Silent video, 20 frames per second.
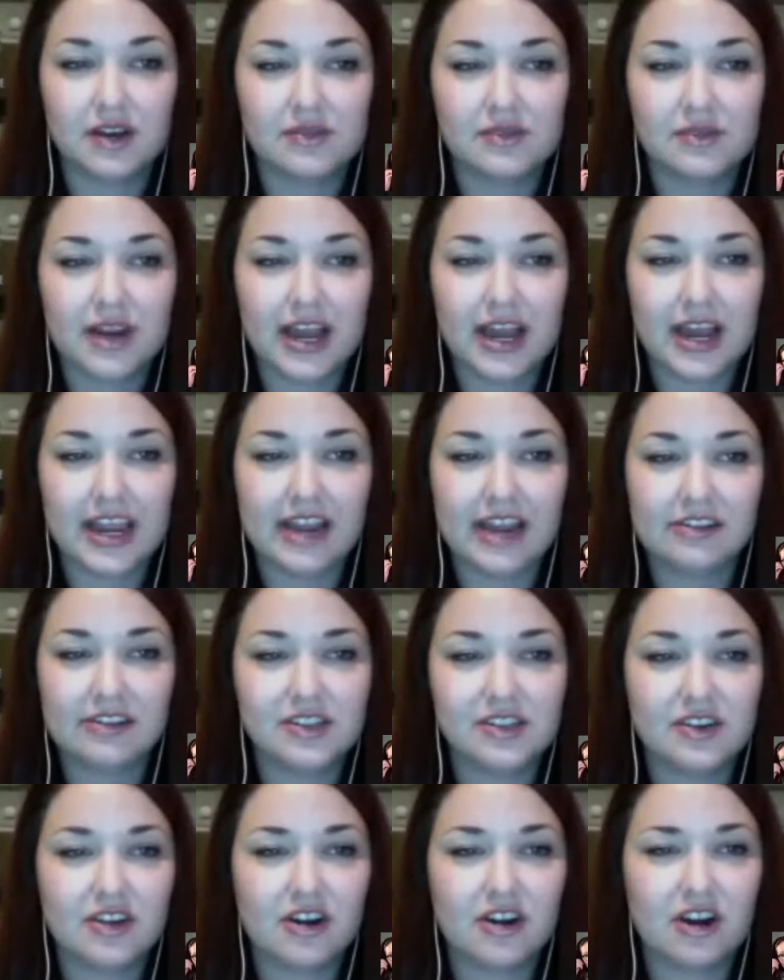right.
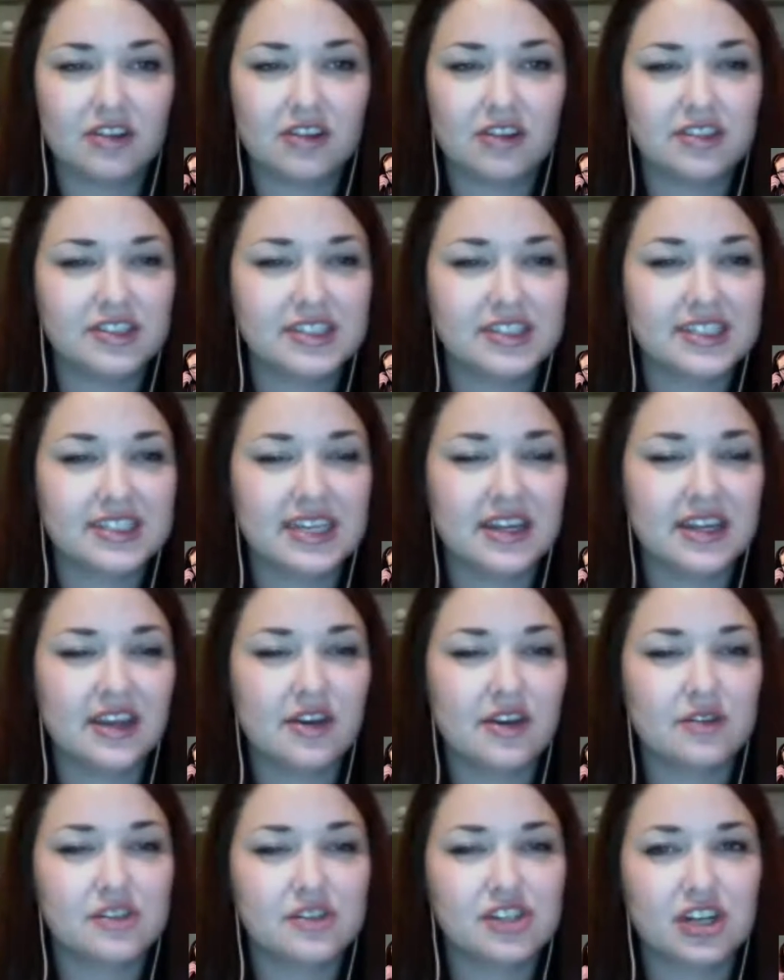Arizona Cardinals and San
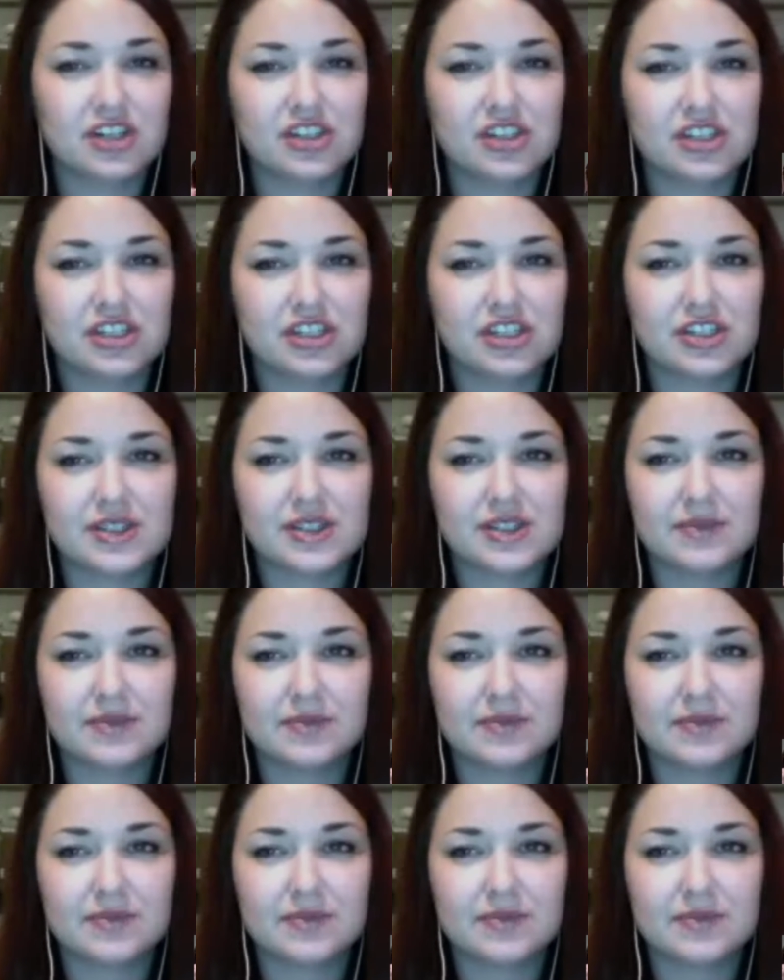Diego Chargers.